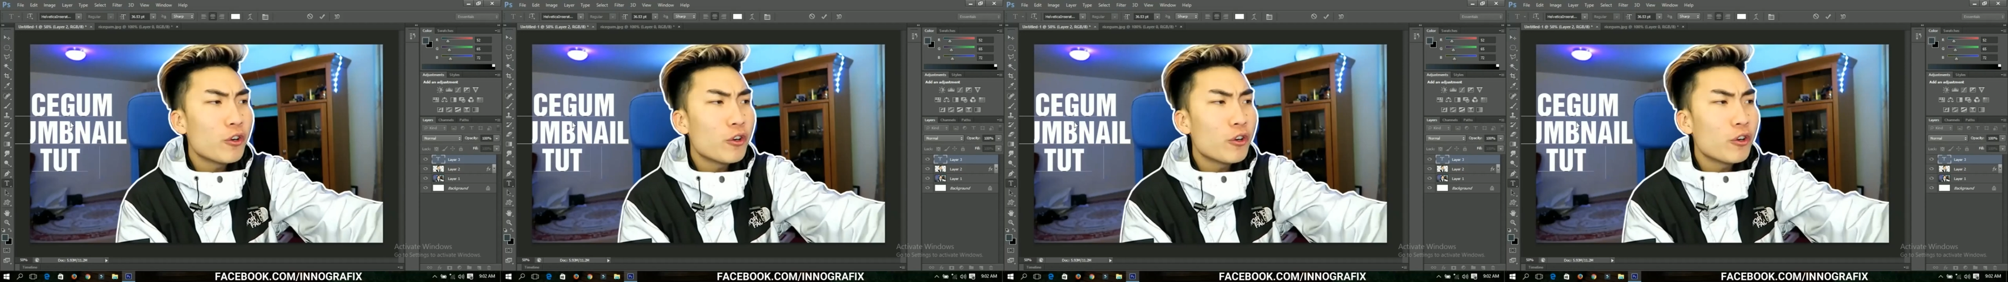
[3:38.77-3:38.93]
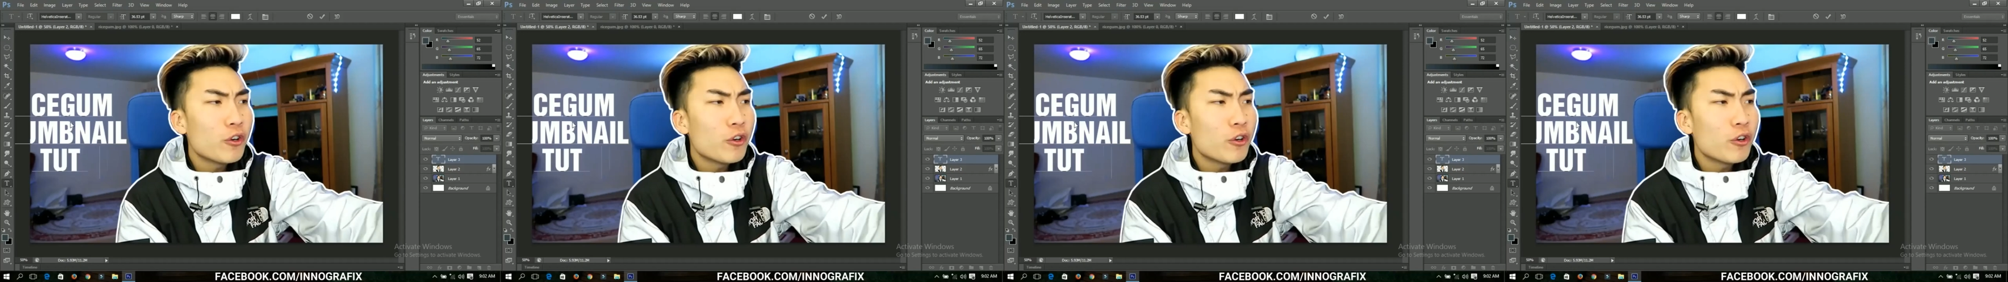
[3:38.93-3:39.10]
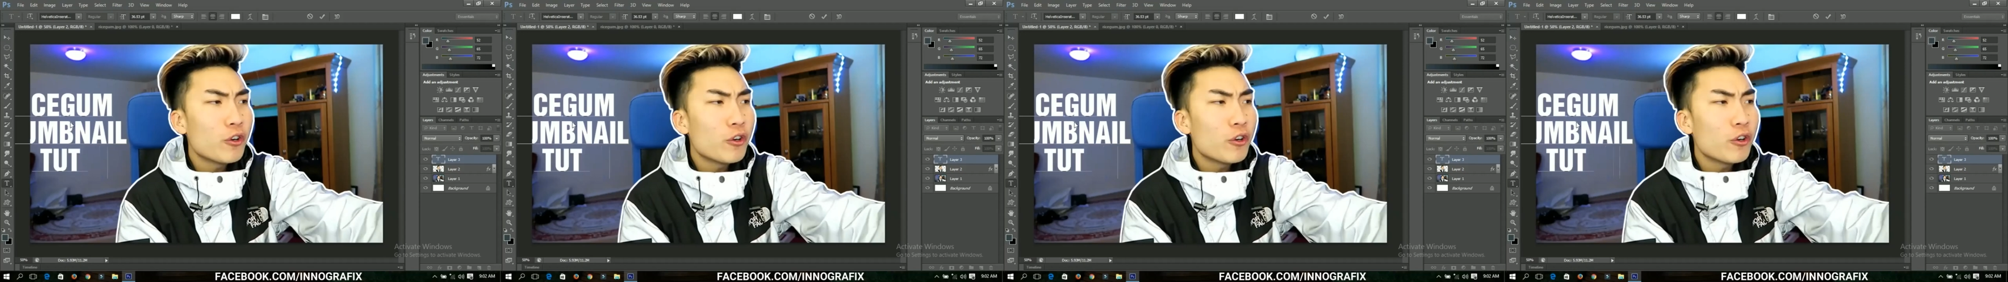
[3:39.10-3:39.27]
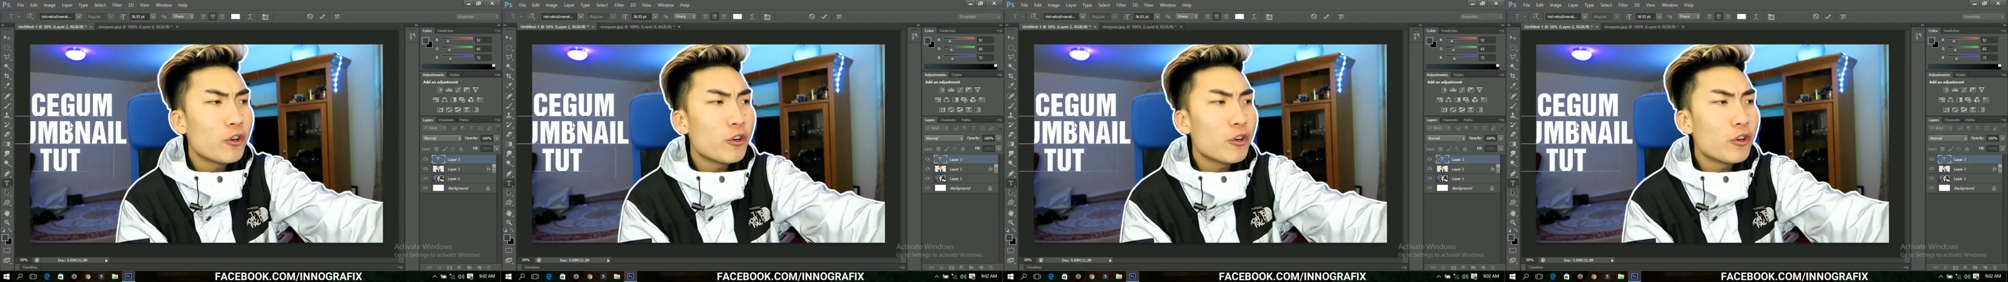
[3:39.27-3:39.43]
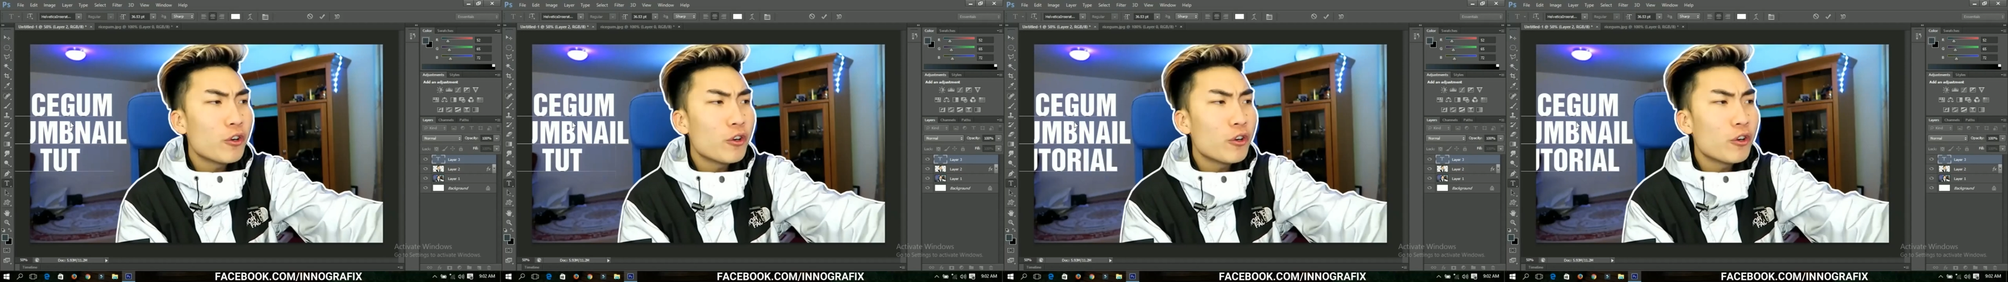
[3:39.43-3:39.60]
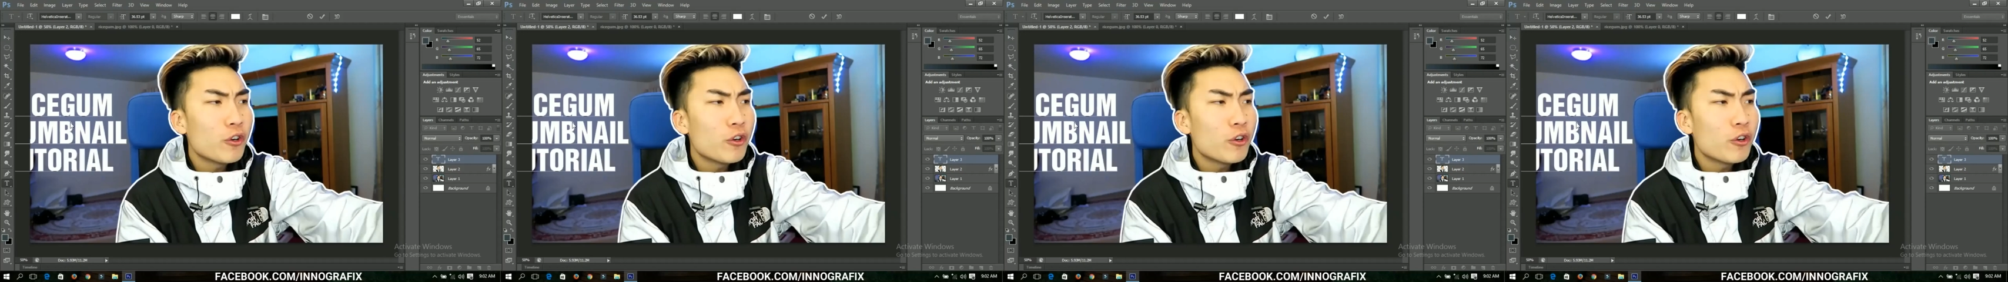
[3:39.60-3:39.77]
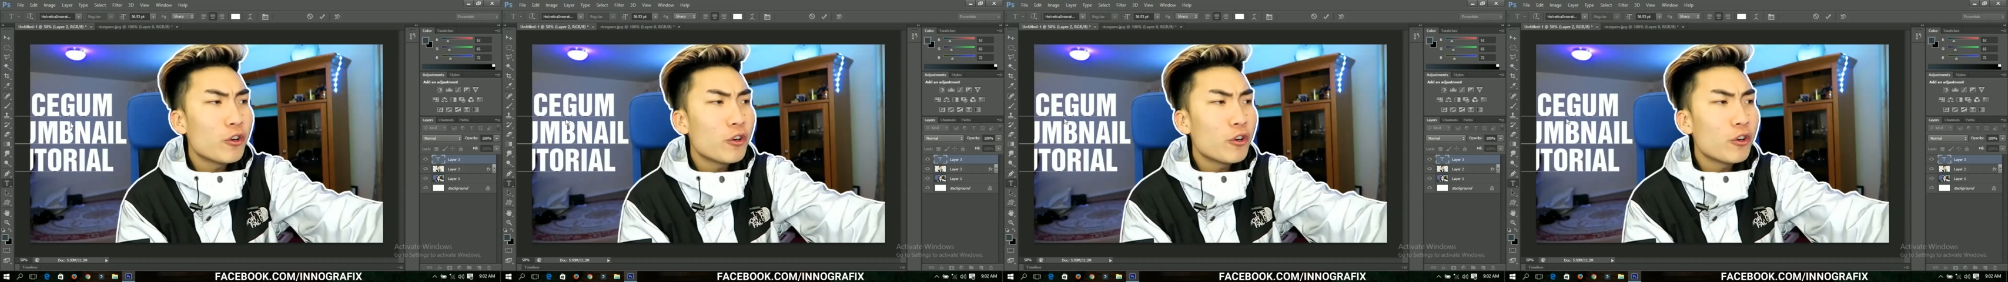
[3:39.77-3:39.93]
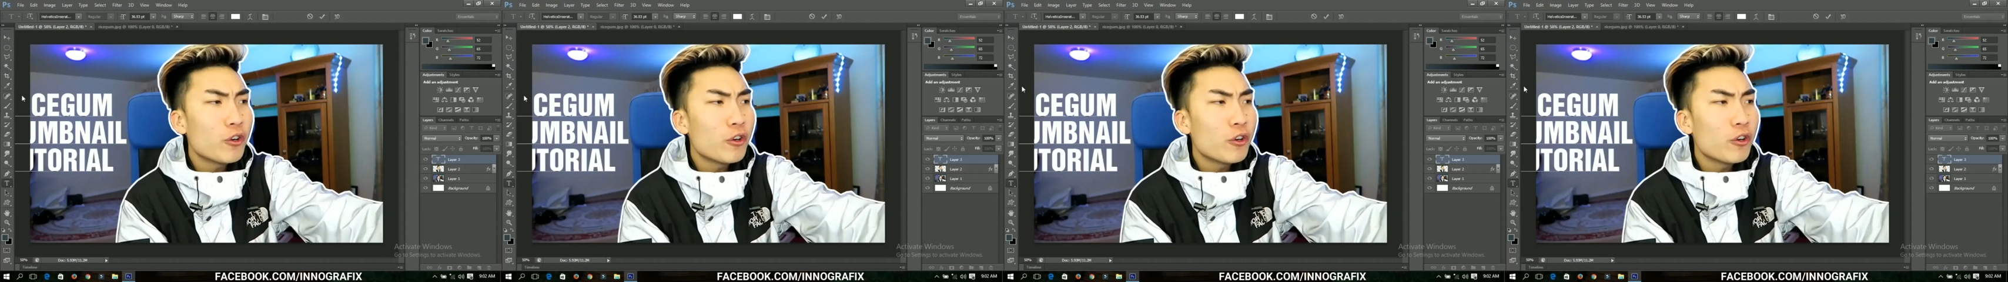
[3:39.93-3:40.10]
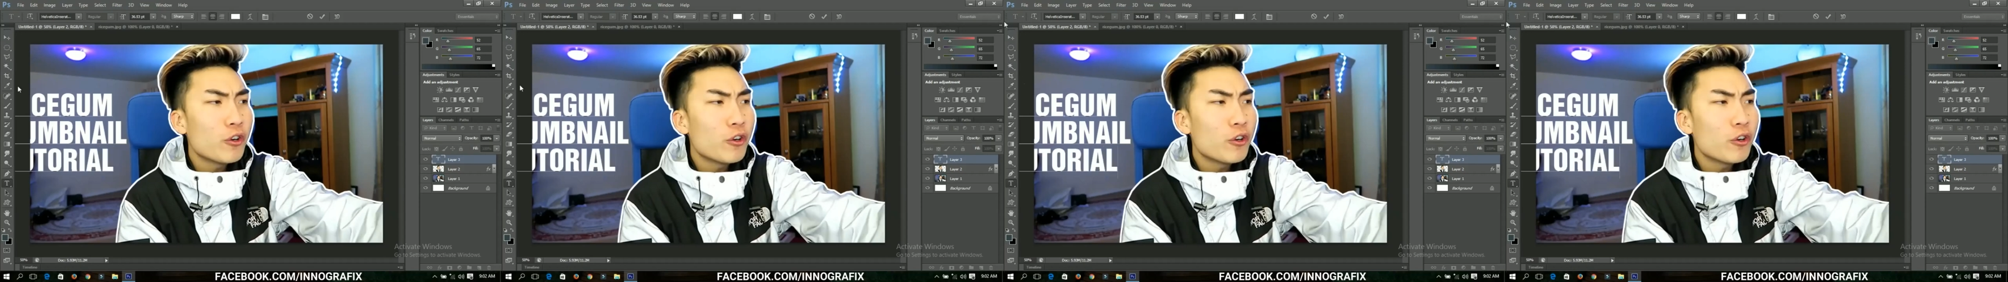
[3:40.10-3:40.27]

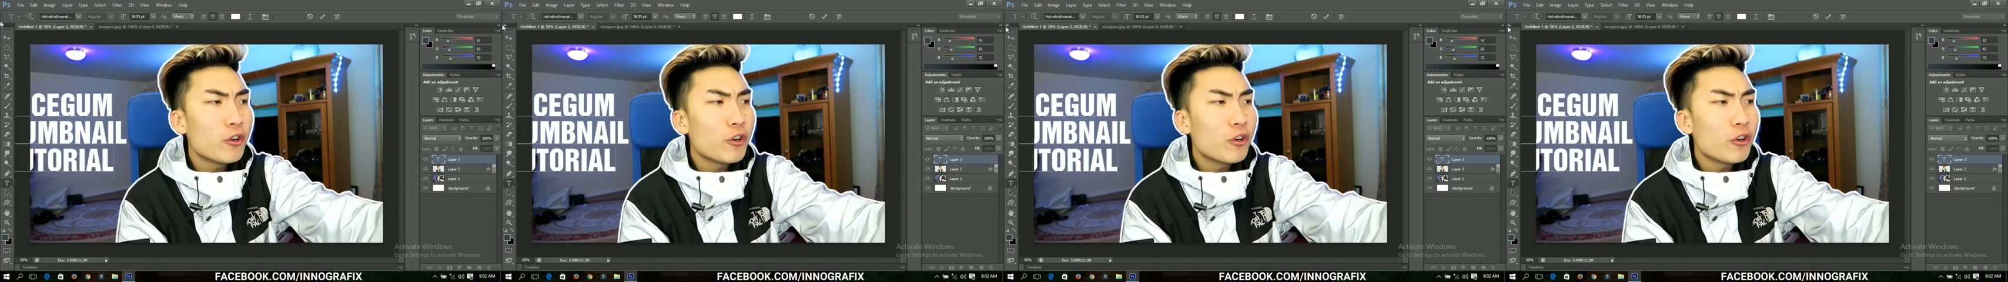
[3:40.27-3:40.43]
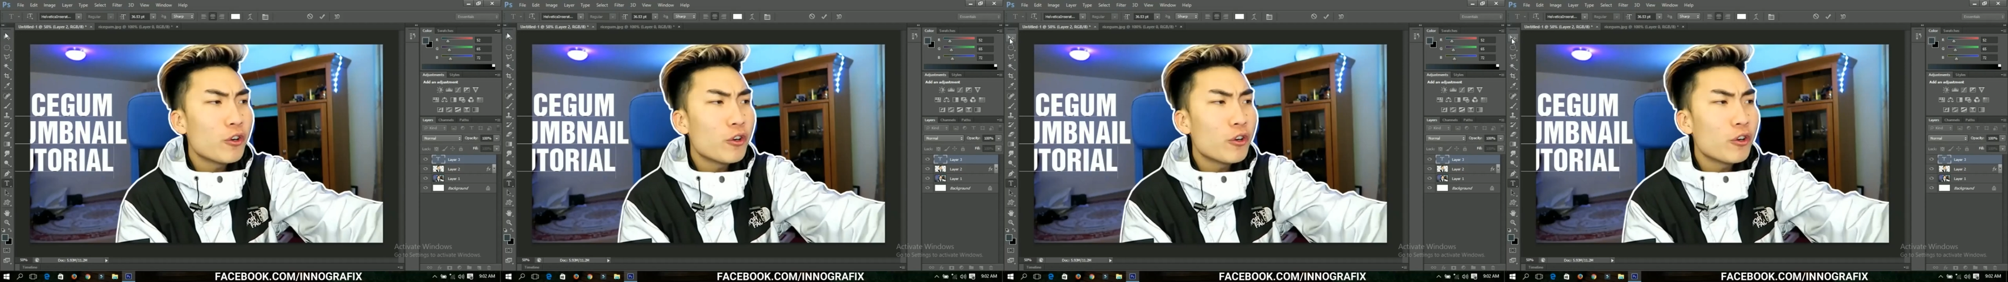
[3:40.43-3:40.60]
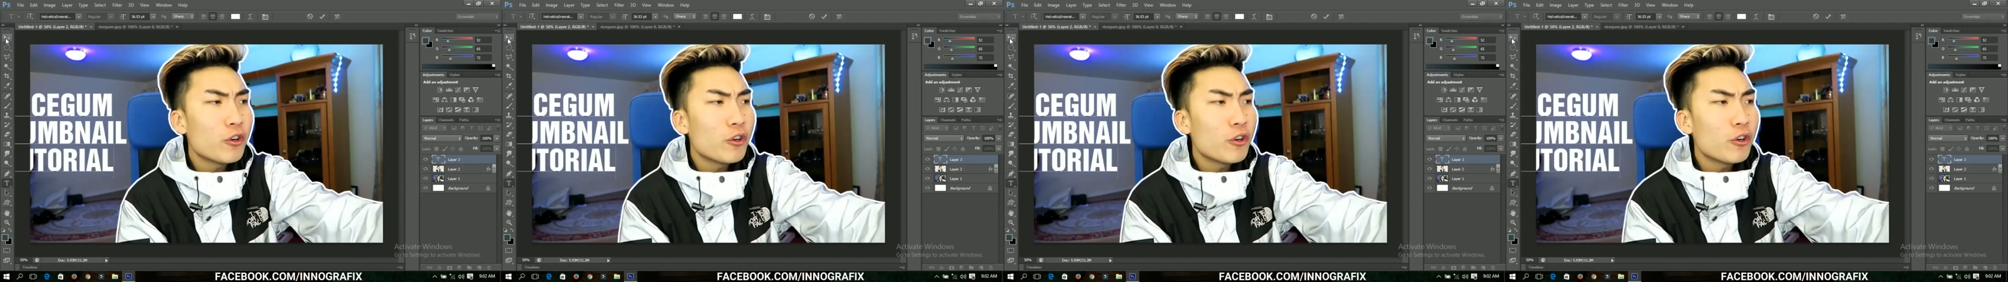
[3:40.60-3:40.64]
(no one is talking)